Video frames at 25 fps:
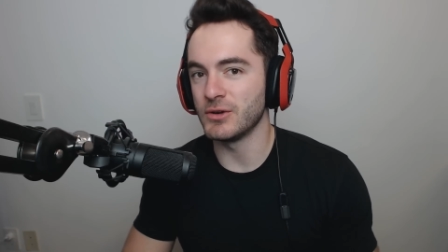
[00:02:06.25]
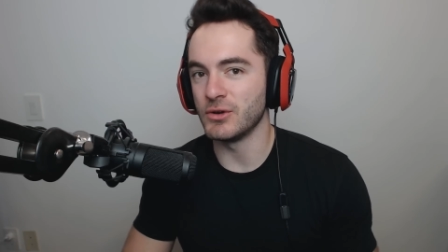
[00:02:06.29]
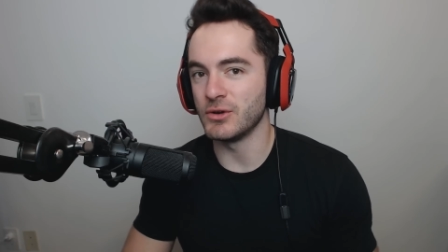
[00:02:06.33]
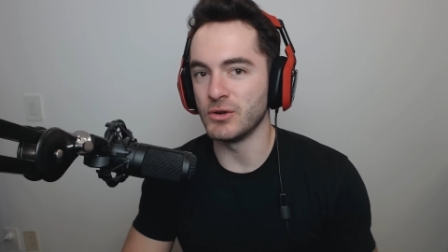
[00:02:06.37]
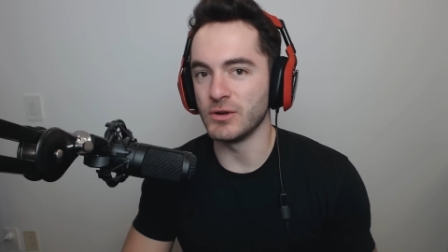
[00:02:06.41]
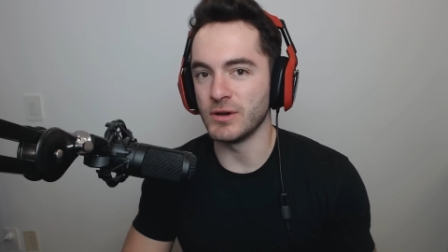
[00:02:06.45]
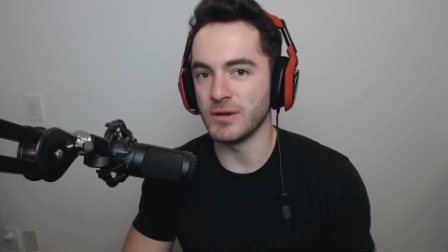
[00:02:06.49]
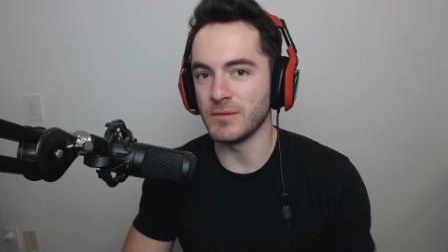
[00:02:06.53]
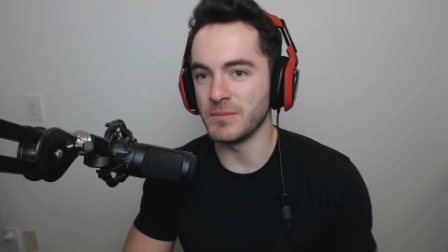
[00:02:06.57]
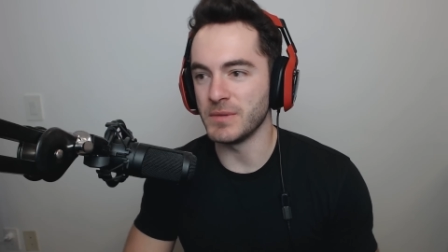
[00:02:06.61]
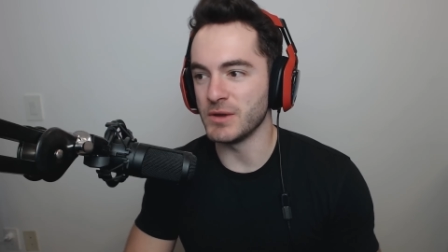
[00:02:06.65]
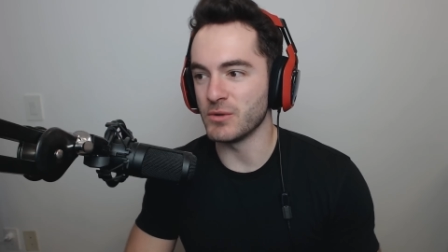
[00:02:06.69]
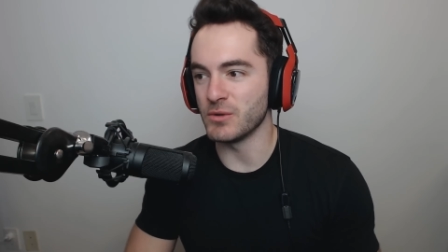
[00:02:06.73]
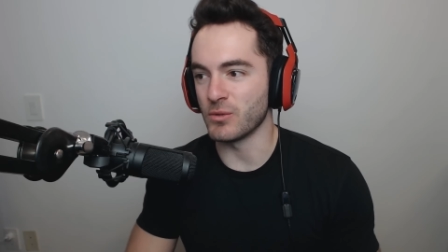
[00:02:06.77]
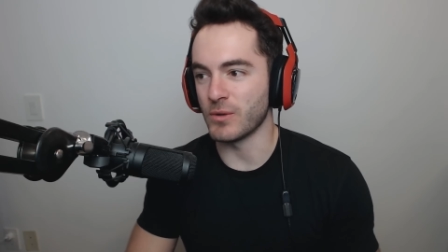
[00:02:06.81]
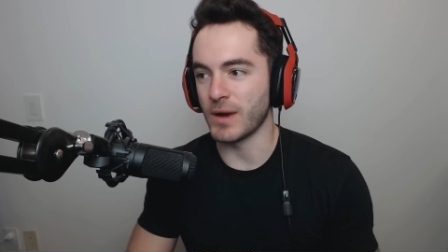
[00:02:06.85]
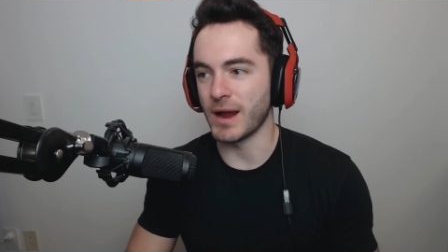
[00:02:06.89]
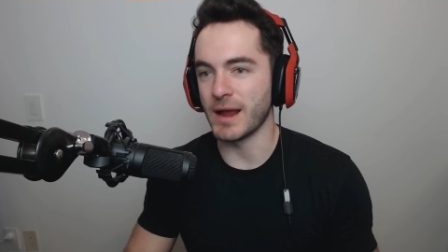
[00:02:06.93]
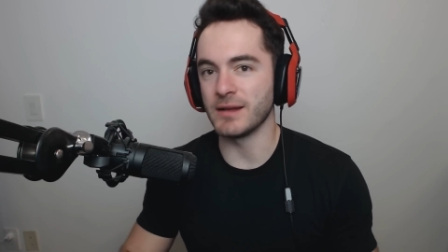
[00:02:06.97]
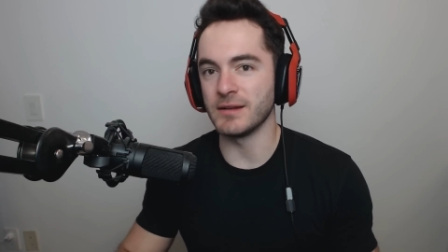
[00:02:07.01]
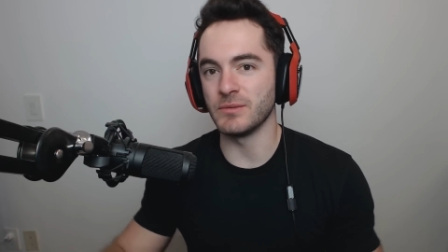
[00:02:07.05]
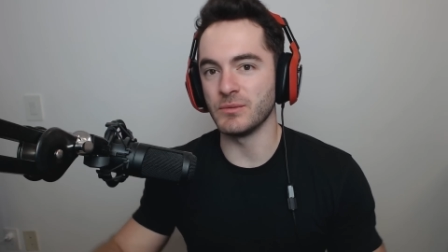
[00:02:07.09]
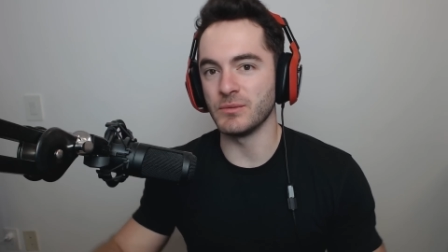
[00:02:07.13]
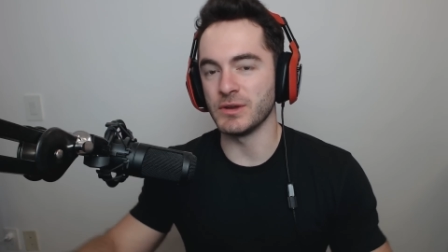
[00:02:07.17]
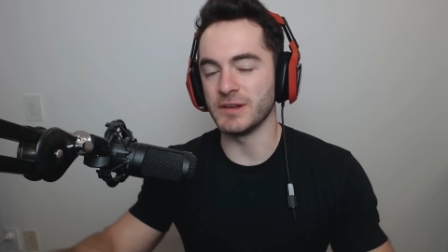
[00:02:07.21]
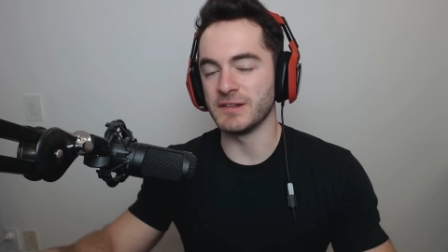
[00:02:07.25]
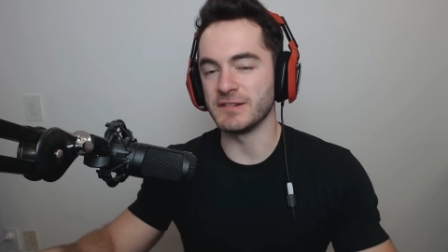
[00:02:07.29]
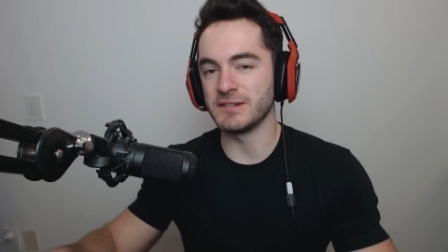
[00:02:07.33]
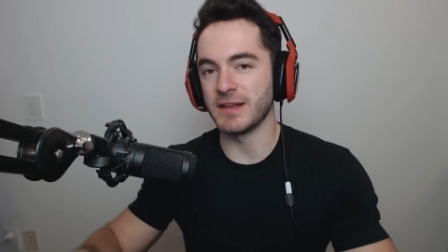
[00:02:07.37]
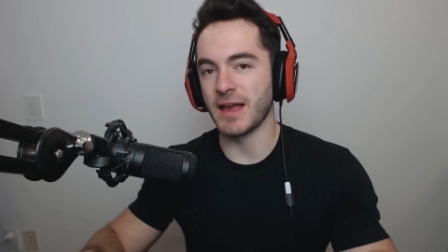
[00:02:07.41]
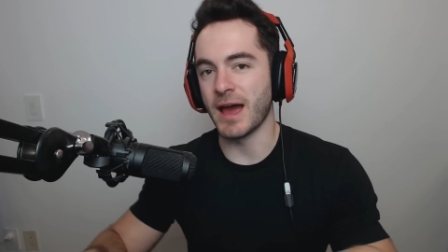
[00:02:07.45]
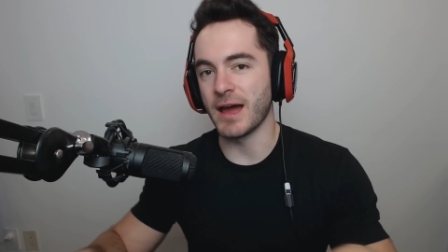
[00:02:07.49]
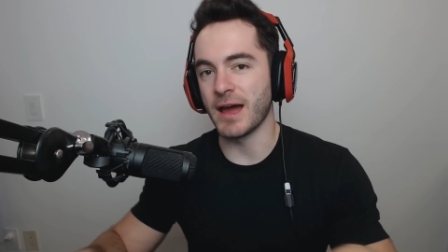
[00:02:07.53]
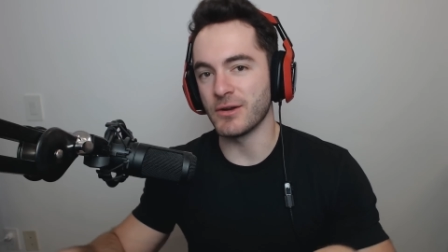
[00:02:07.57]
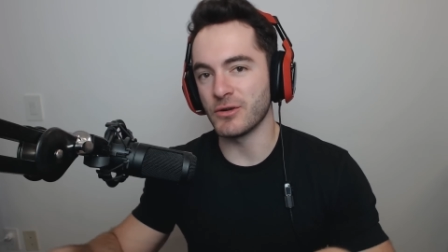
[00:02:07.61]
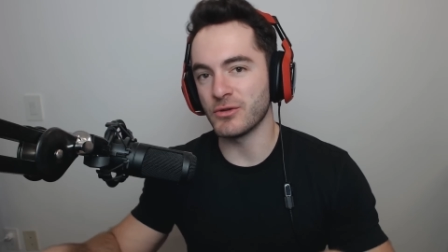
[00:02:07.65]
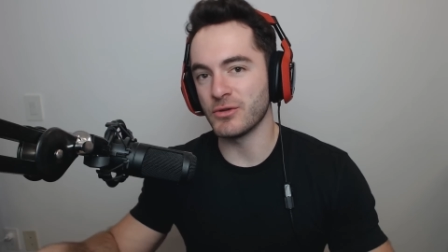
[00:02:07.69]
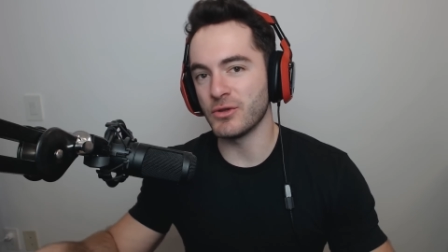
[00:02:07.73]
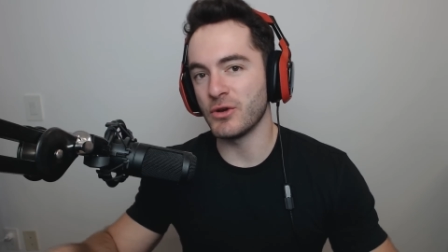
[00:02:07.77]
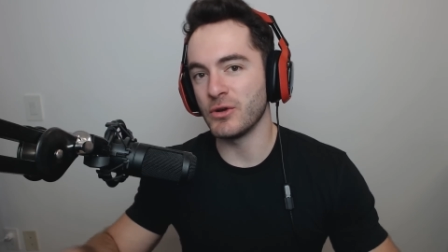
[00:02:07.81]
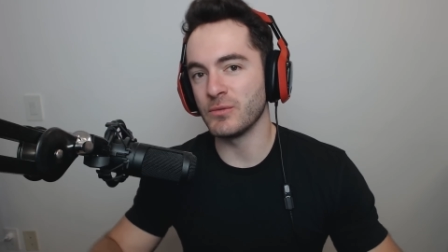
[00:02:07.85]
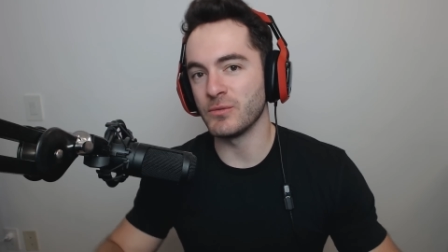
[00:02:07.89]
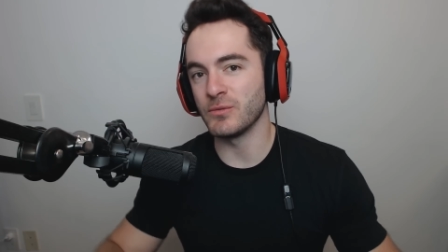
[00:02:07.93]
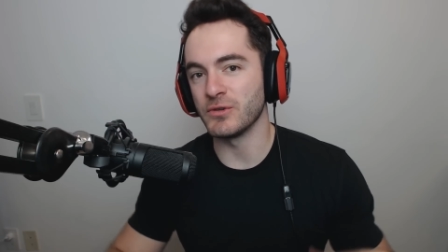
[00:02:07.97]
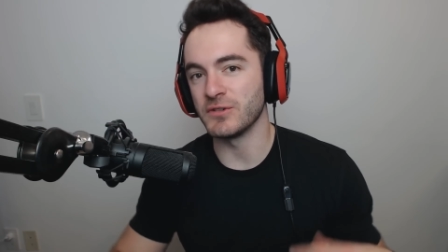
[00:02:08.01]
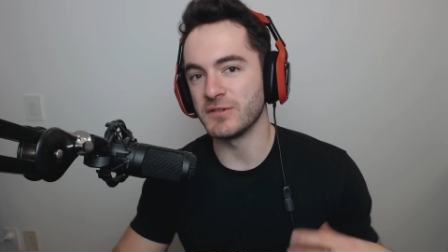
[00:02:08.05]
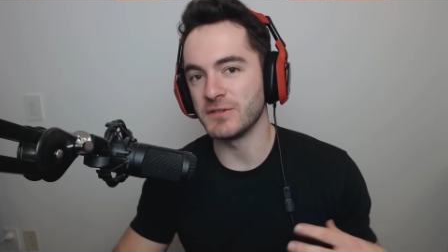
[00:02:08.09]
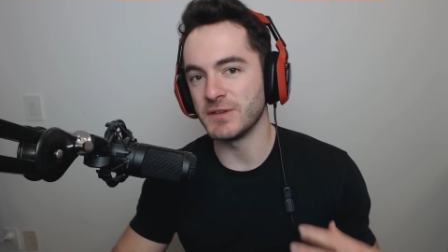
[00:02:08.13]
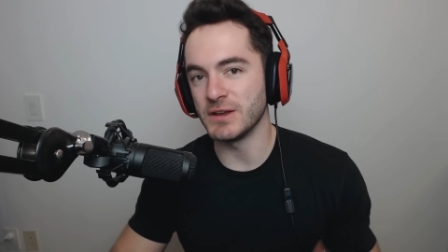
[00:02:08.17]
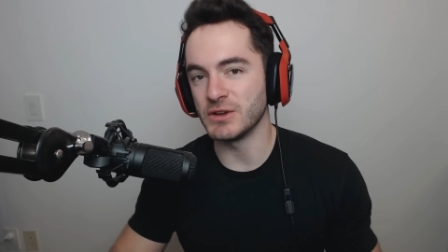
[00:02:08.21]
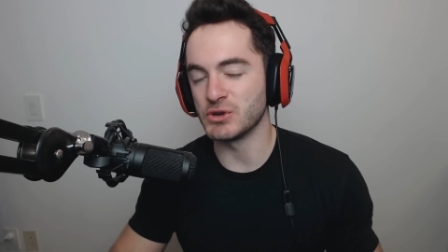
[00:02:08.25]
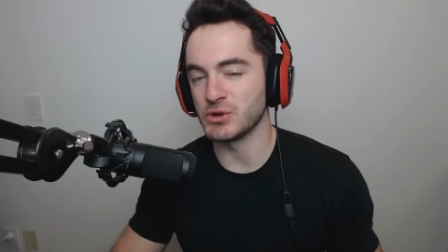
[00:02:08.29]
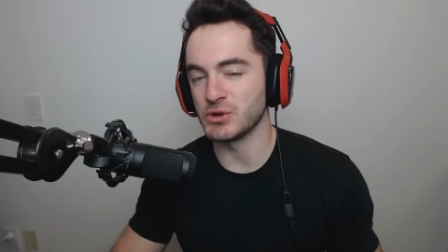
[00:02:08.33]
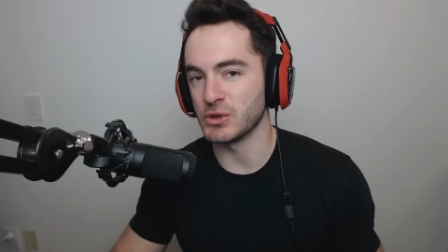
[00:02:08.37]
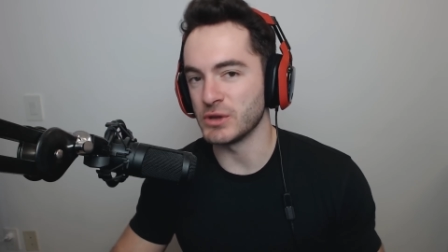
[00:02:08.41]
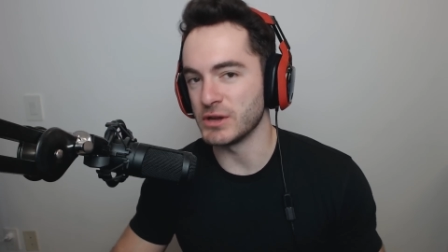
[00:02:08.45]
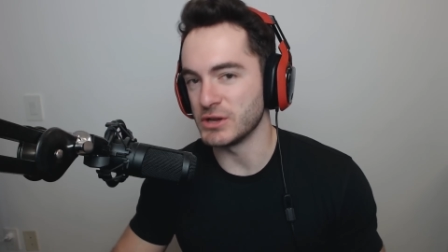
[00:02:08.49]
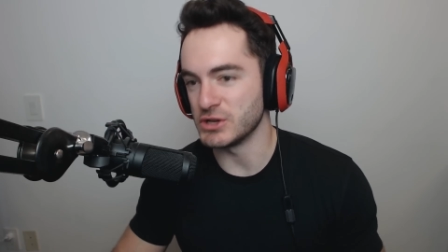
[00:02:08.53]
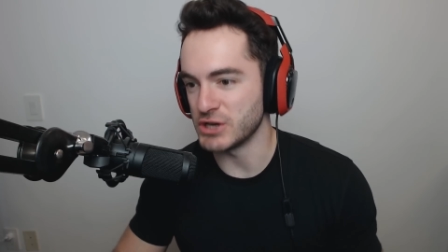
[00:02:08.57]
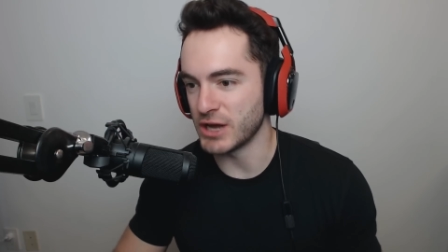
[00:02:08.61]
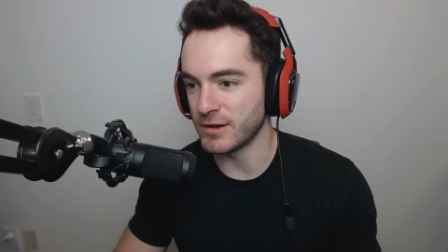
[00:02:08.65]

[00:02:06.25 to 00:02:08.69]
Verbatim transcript: Could it be randomly scattered though and procedurally